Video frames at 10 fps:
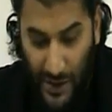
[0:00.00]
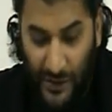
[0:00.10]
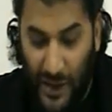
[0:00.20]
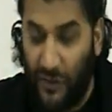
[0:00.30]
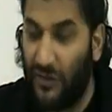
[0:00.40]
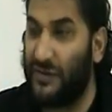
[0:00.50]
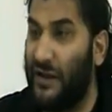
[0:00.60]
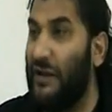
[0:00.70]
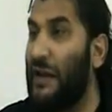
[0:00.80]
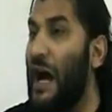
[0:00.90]
They could
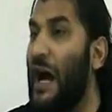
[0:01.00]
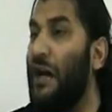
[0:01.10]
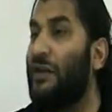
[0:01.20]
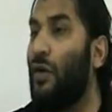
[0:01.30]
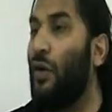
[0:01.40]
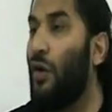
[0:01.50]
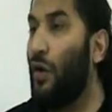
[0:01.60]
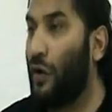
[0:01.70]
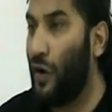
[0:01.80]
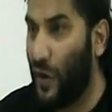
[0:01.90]
see light
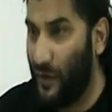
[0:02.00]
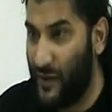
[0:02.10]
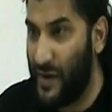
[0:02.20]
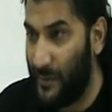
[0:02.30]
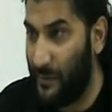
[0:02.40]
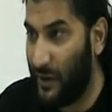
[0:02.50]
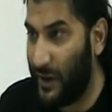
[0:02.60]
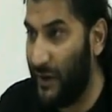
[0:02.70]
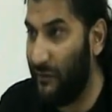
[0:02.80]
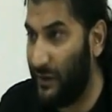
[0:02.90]
all over them,
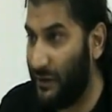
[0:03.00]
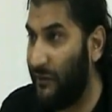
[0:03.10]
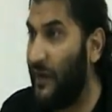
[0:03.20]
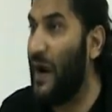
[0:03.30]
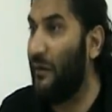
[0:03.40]
okay, when the fire